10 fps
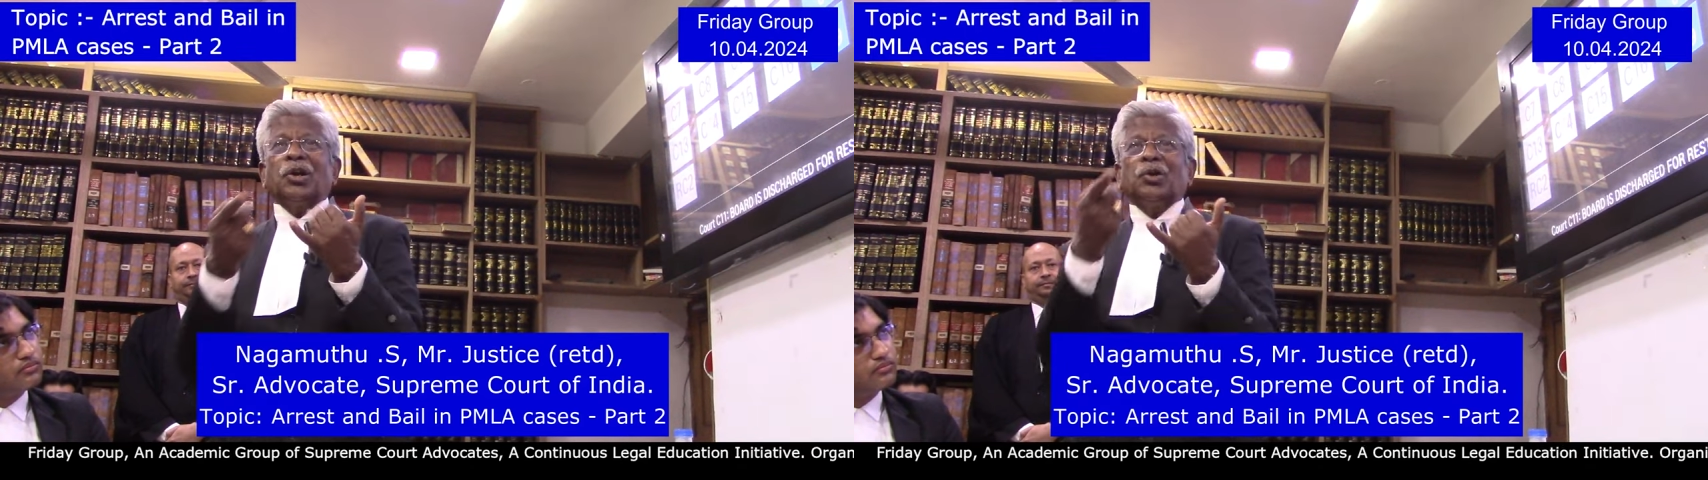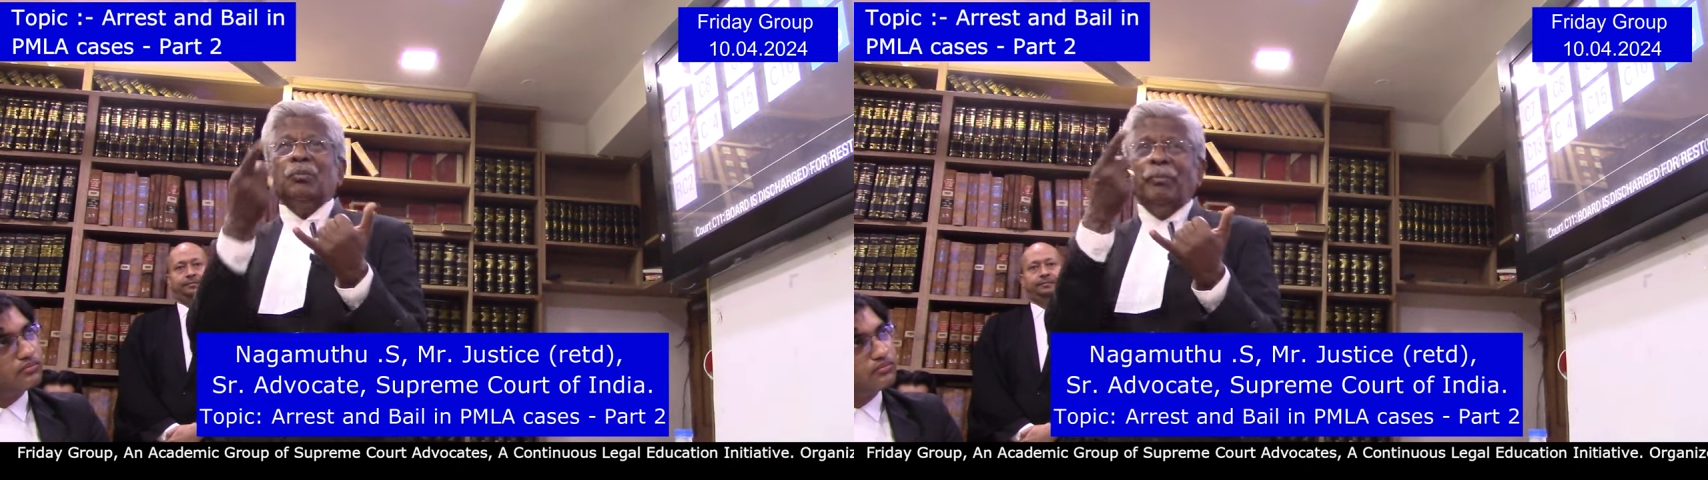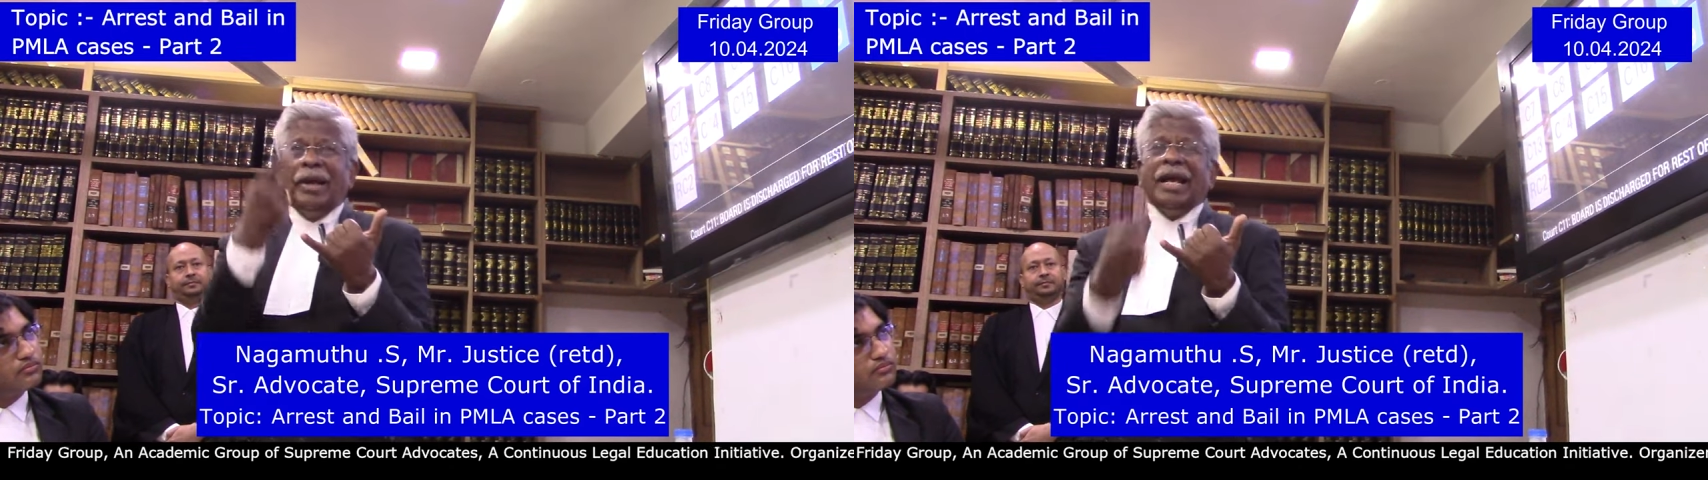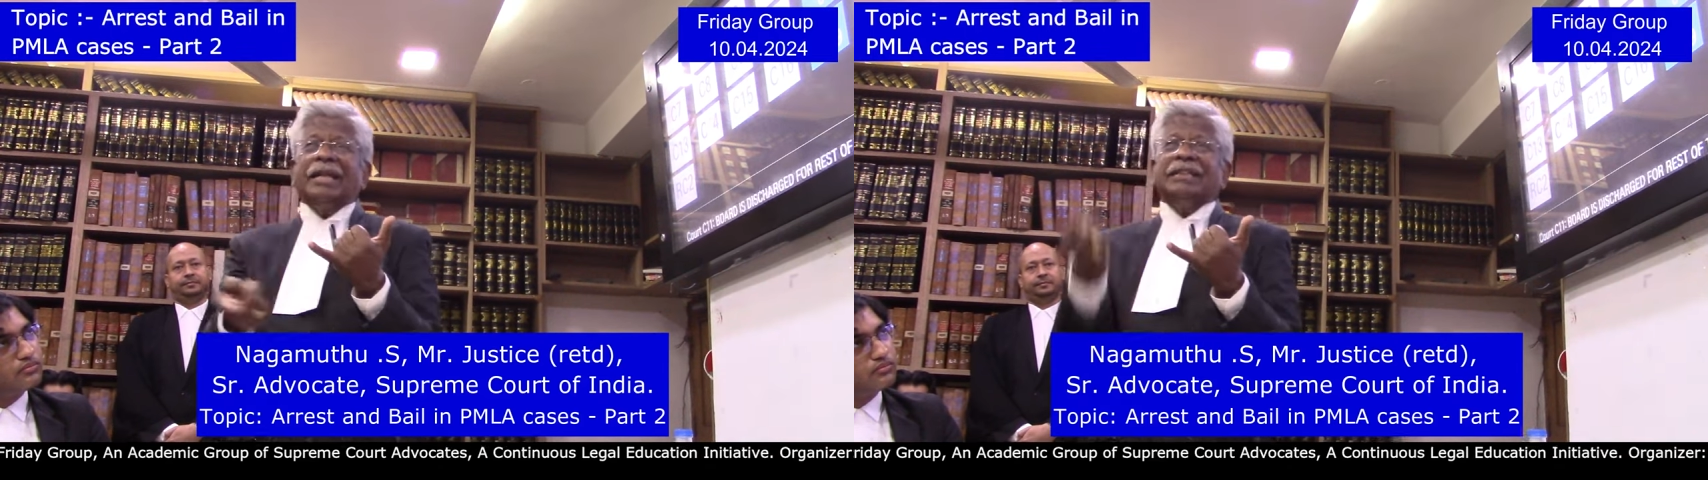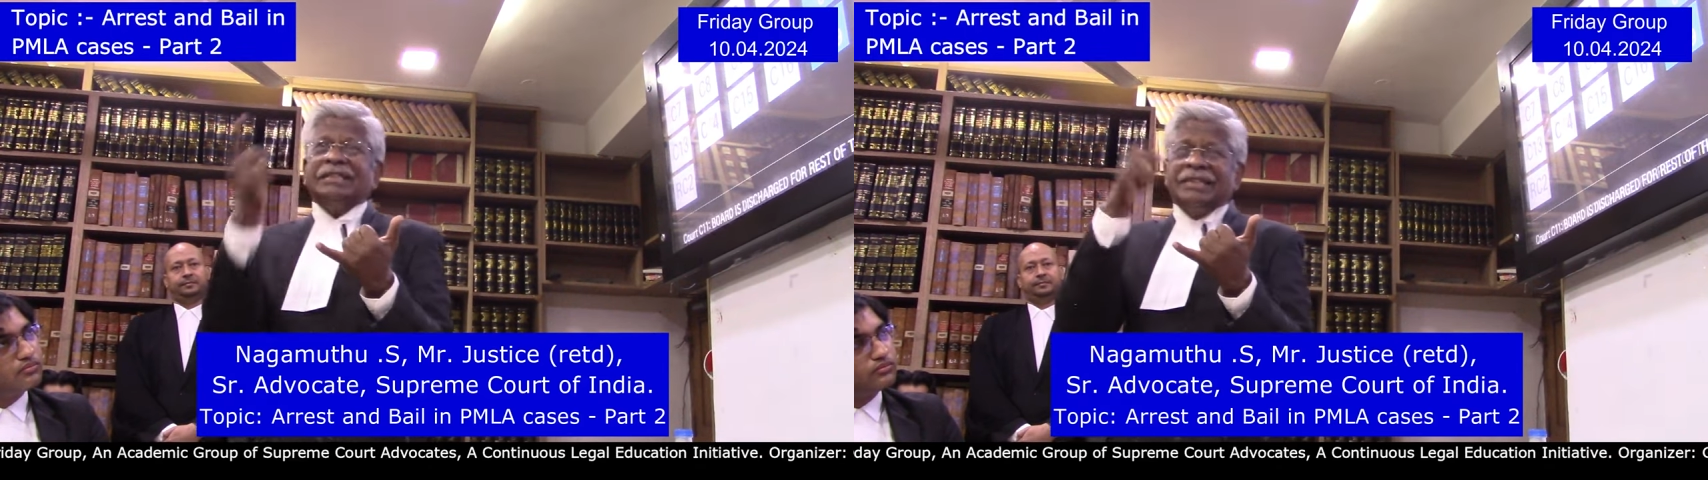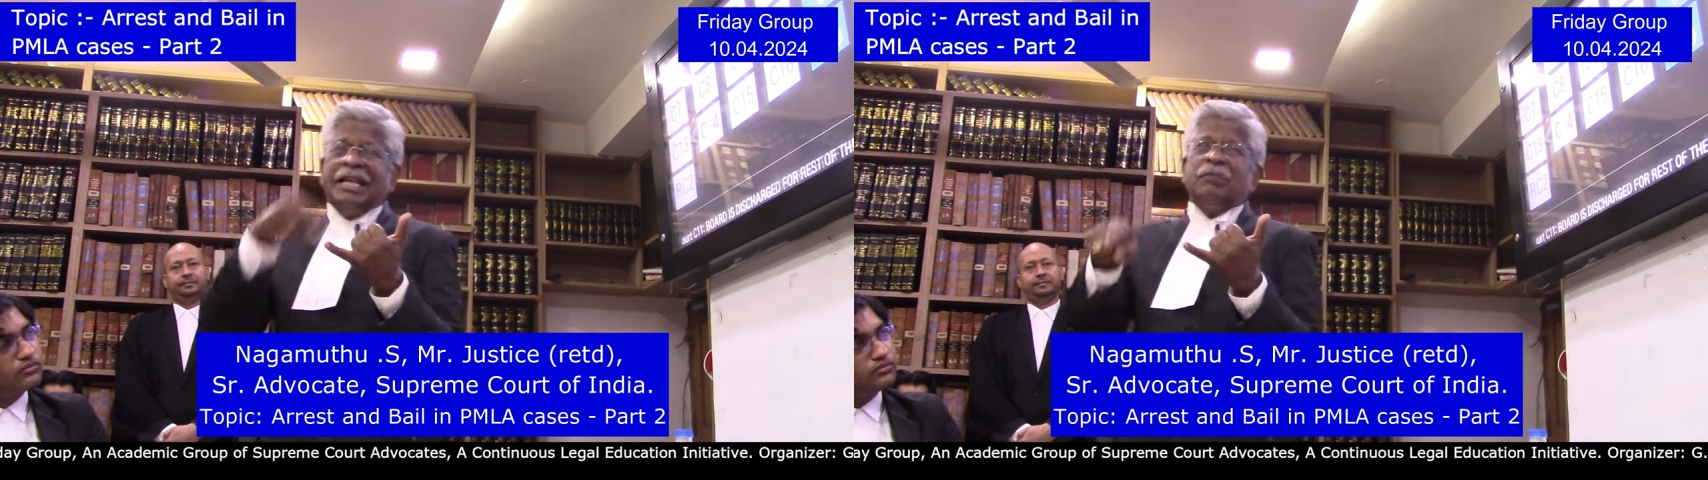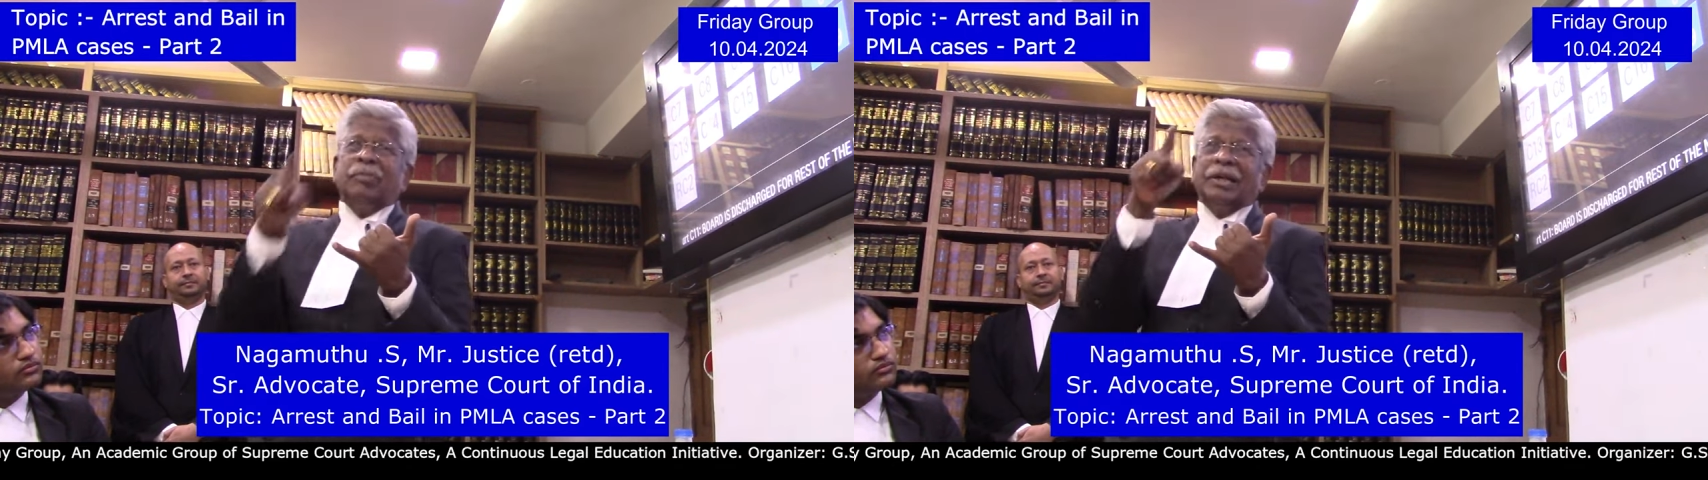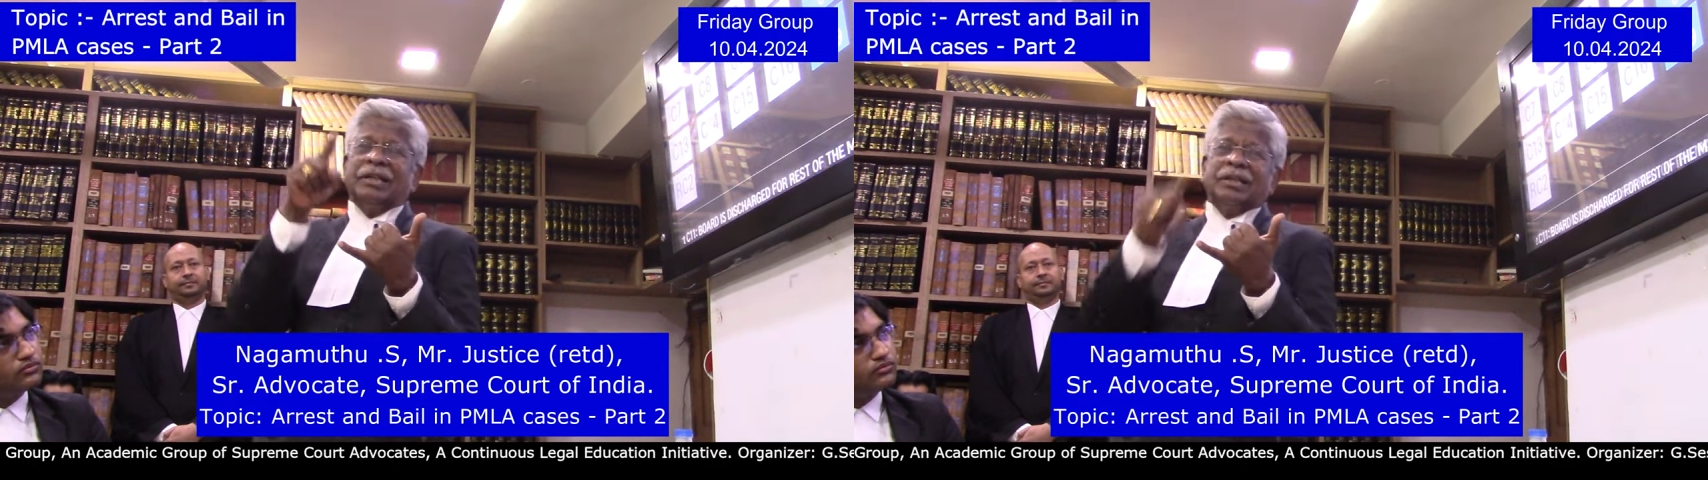In order to make
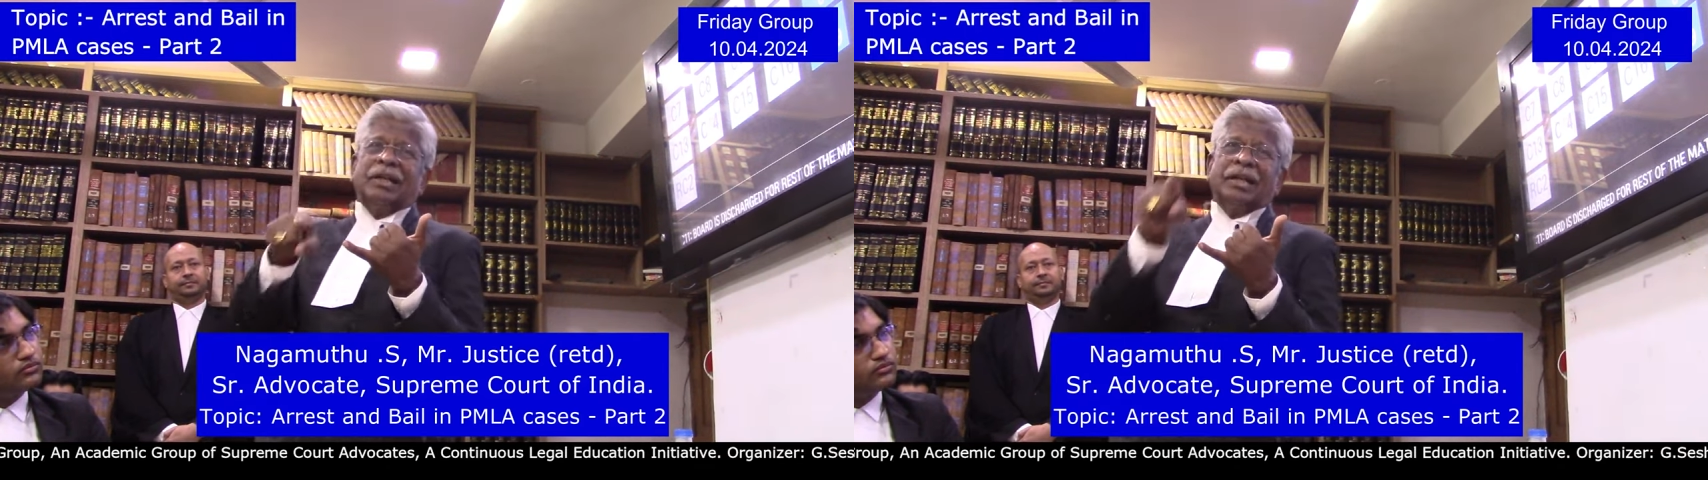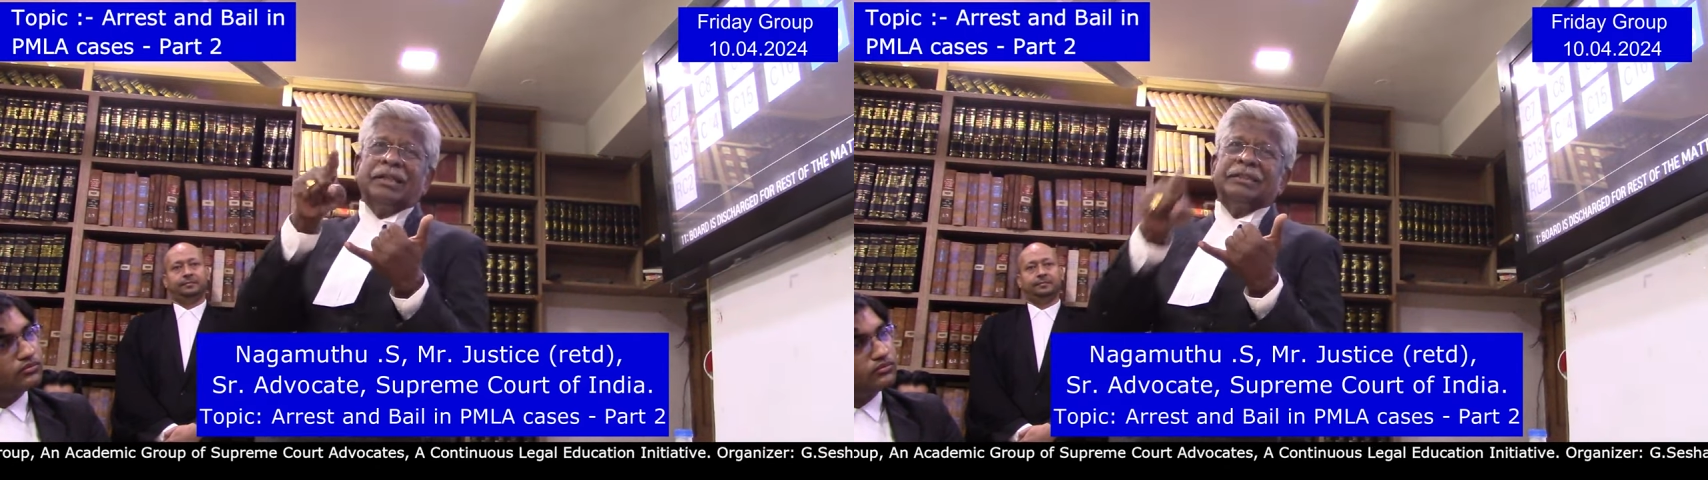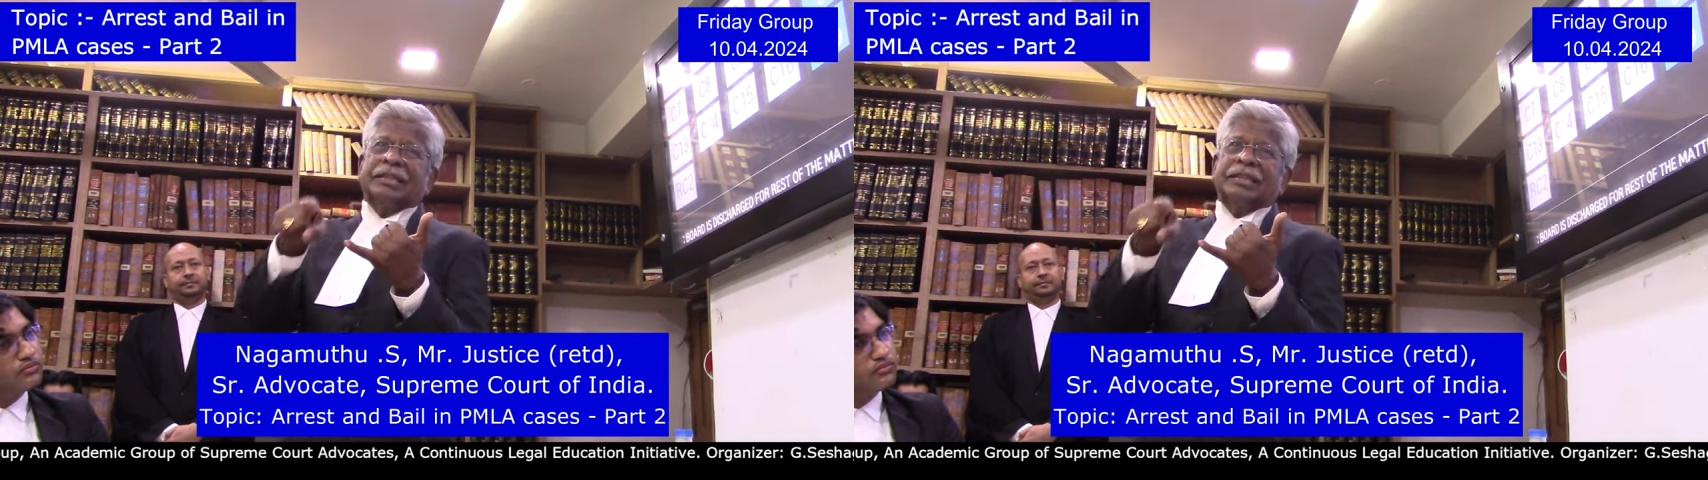the statement